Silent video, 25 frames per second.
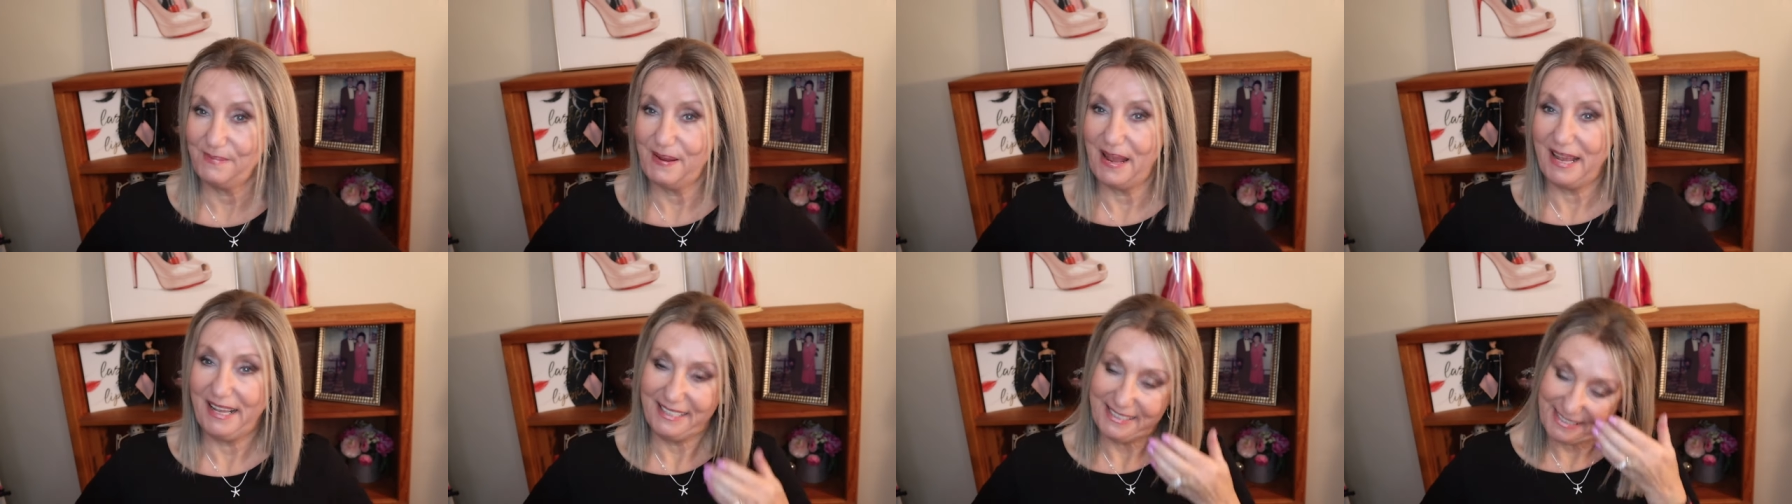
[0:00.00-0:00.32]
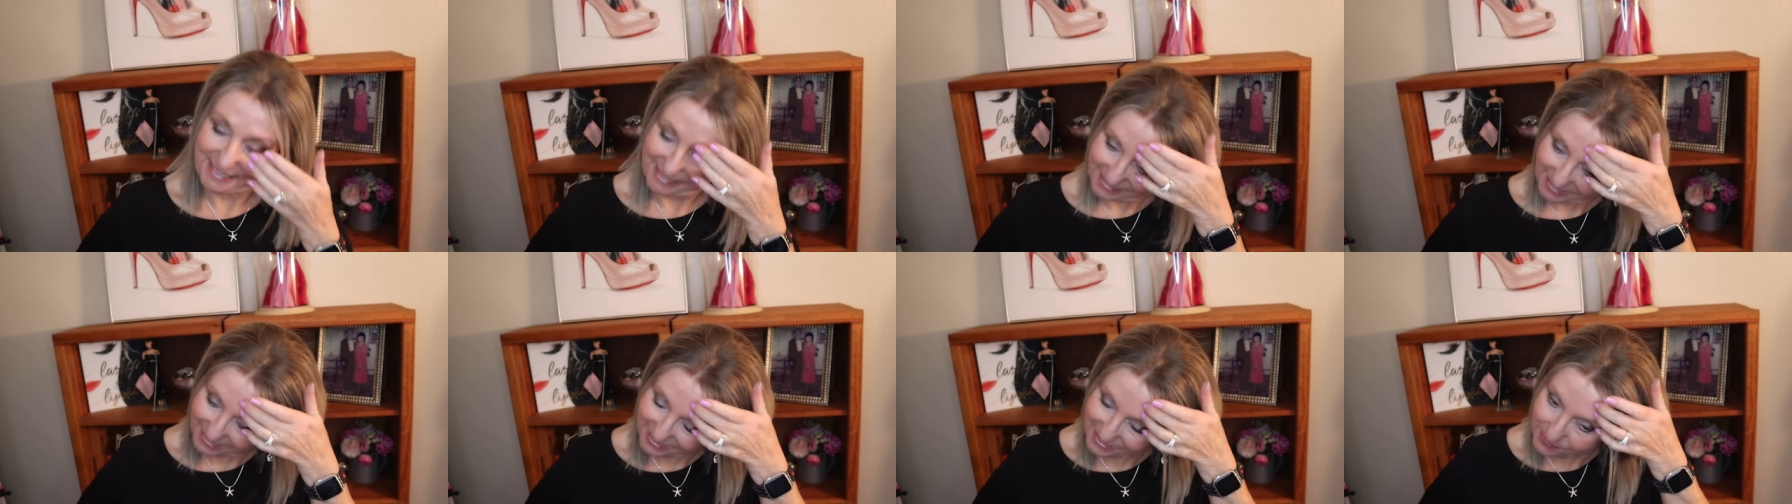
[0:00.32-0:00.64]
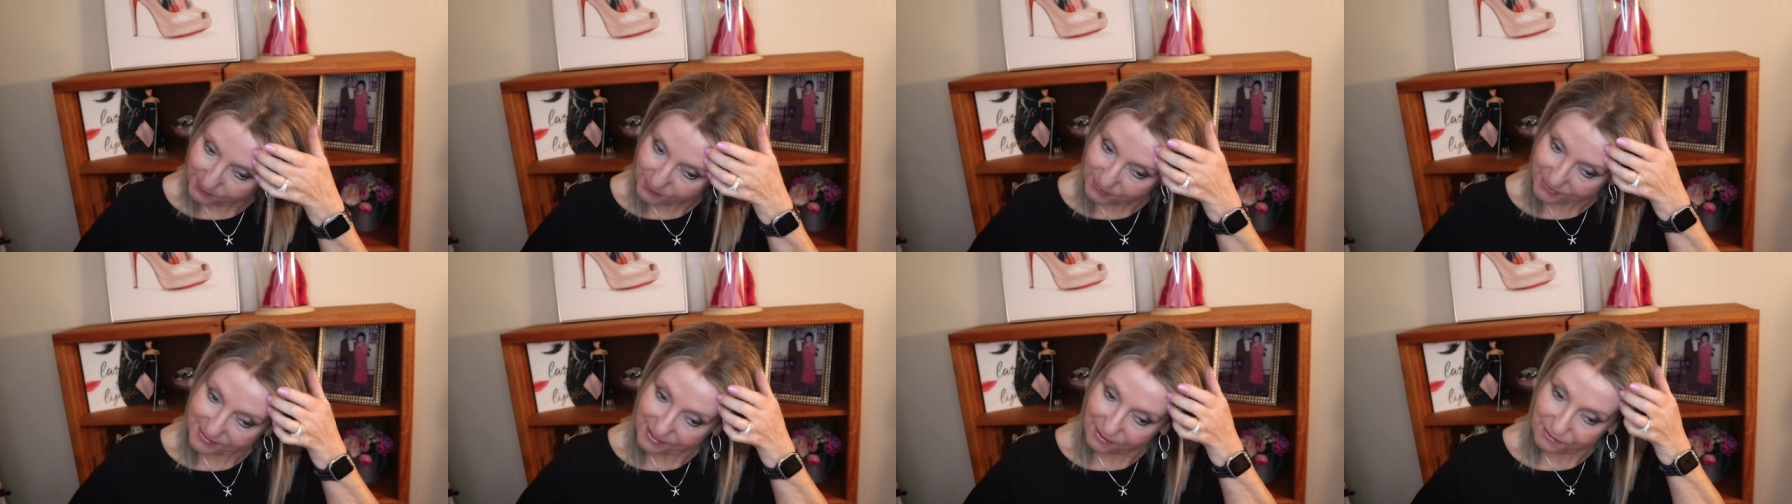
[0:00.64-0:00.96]
amazing. I
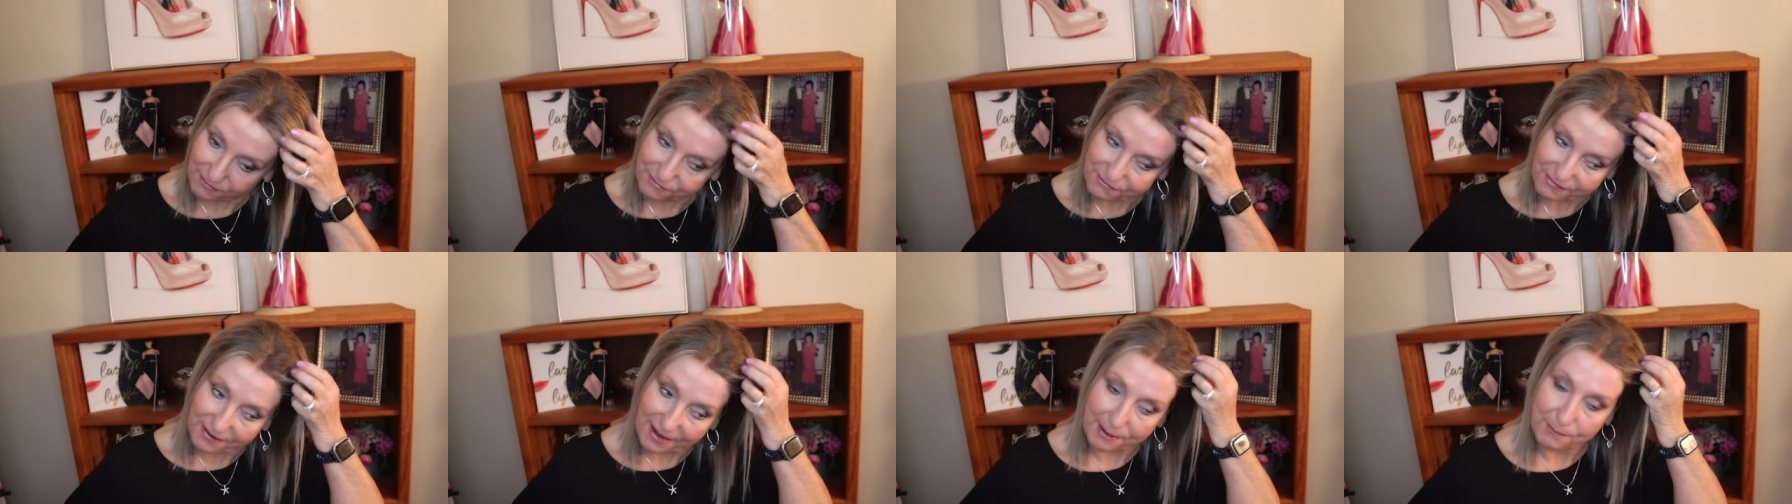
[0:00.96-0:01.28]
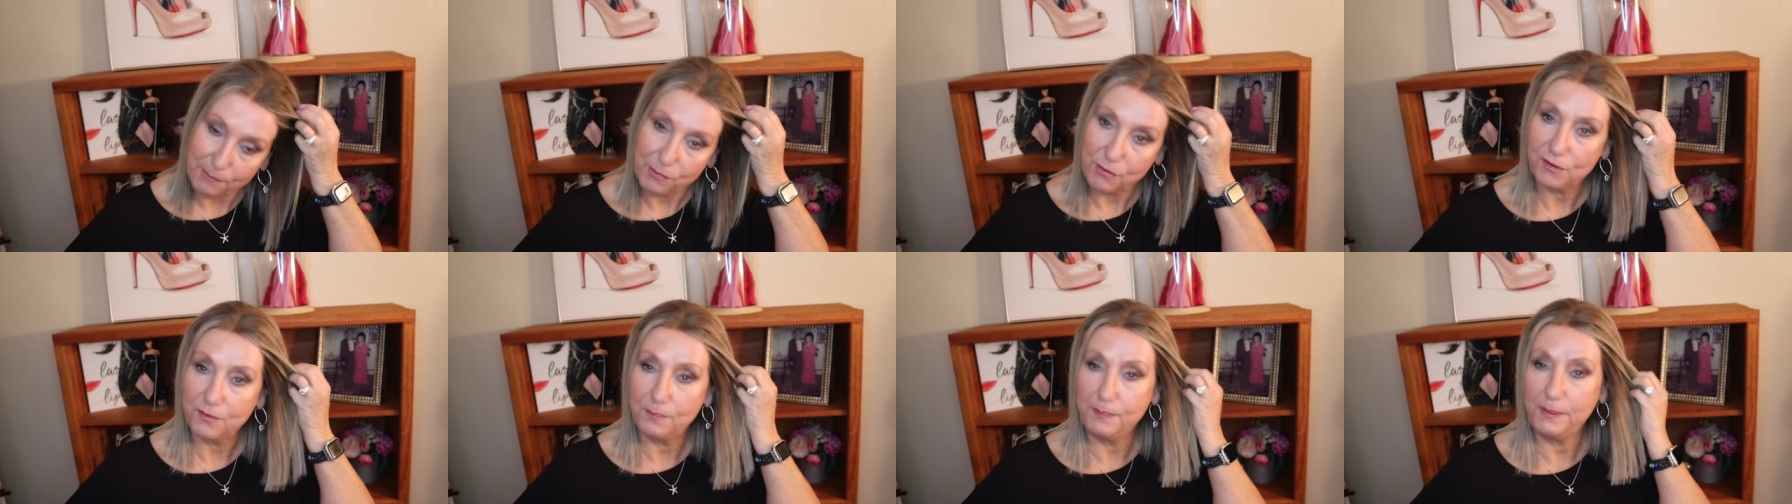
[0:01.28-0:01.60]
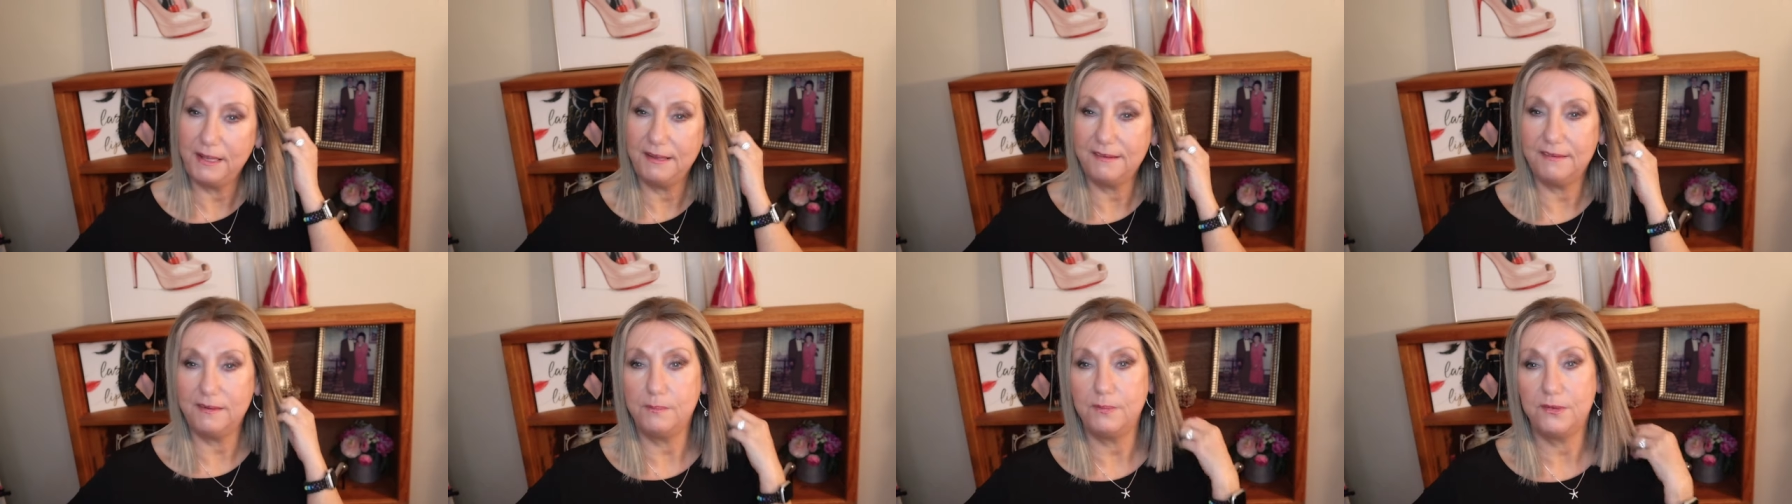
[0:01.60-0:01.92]
keep saying fibers
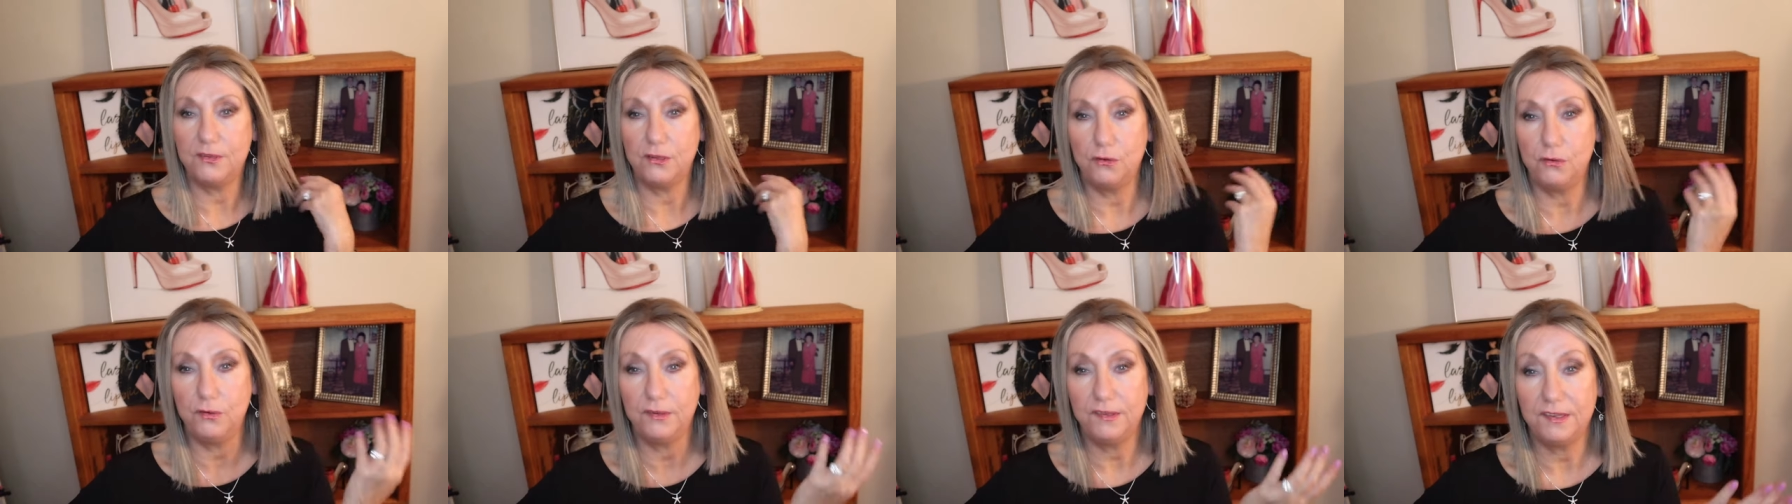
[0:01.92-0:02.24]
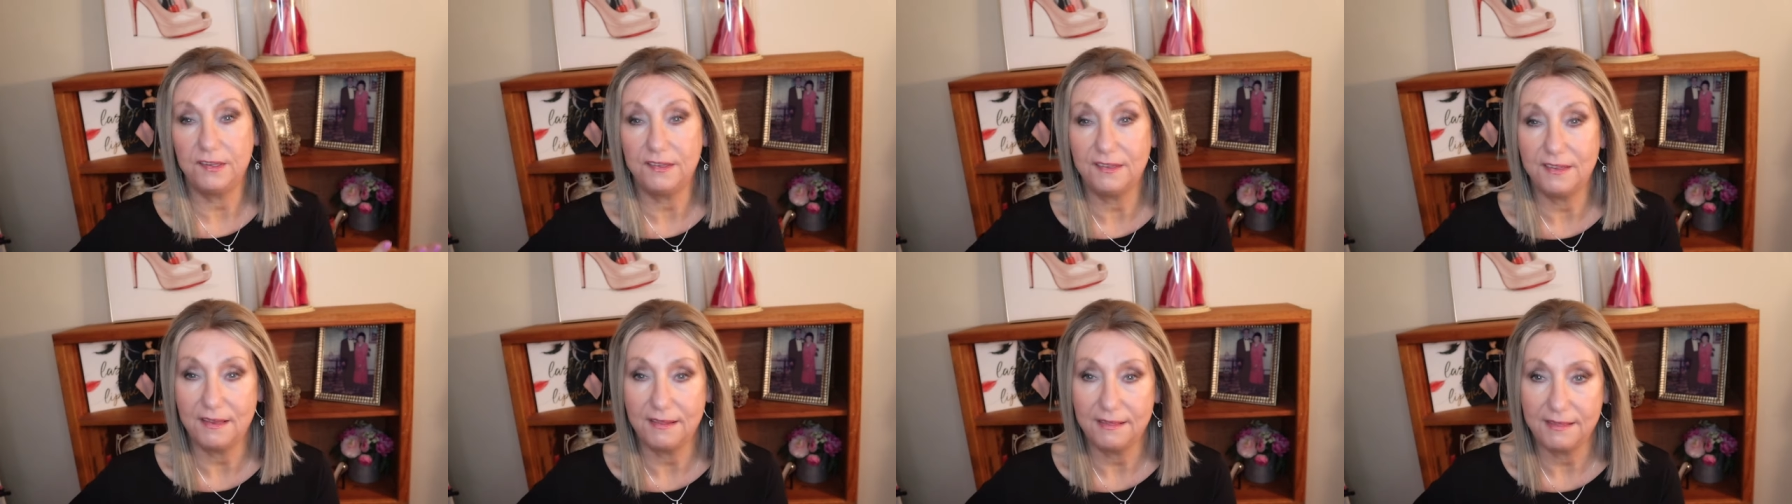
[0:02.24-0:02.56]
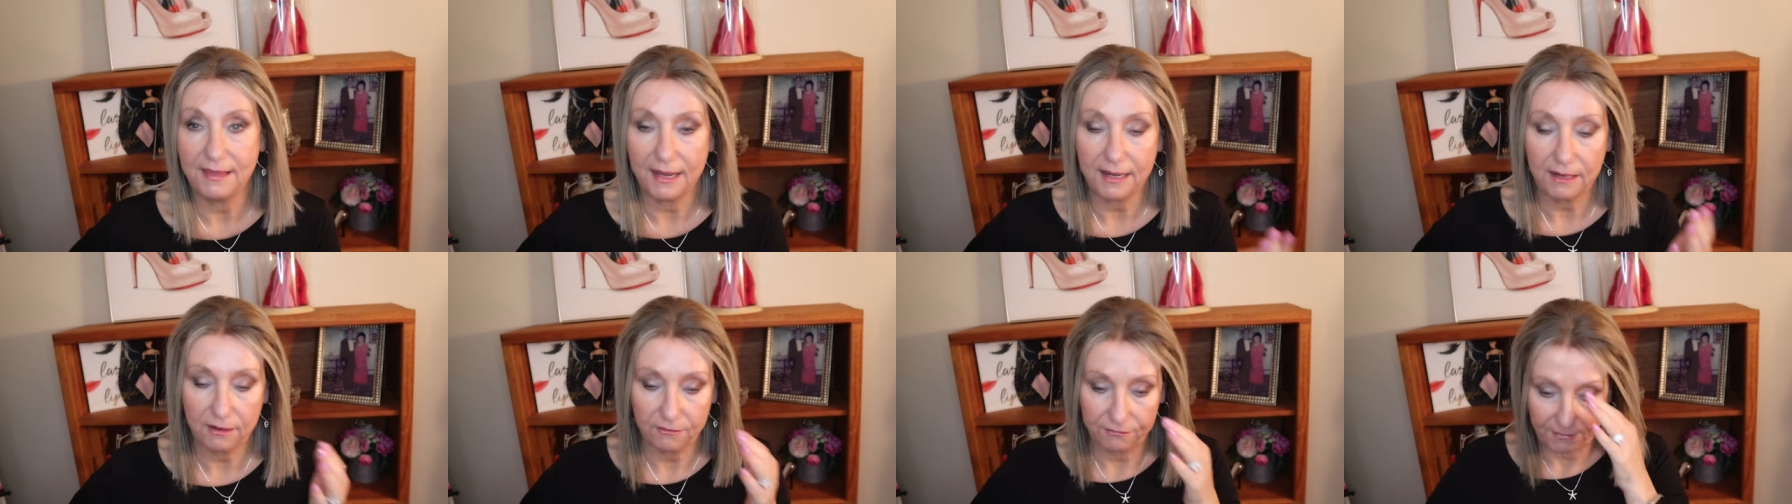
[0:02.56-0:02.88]
because I'm so used to
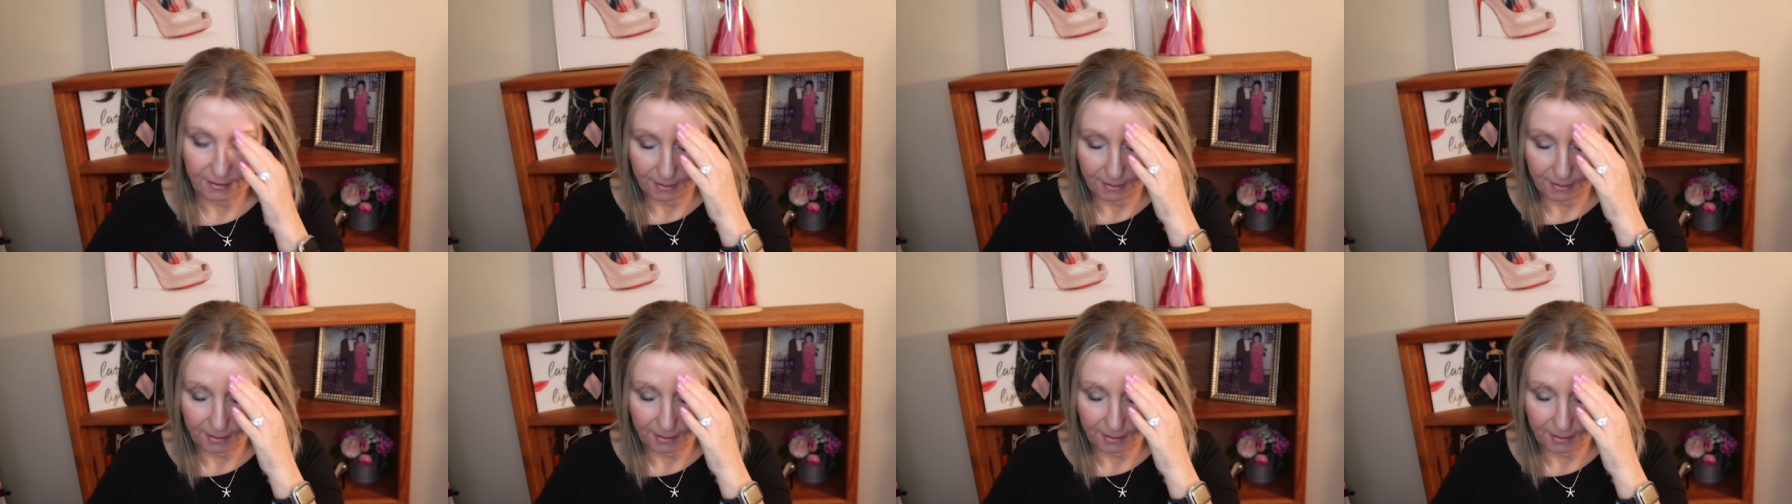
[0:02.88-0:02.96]
synthetic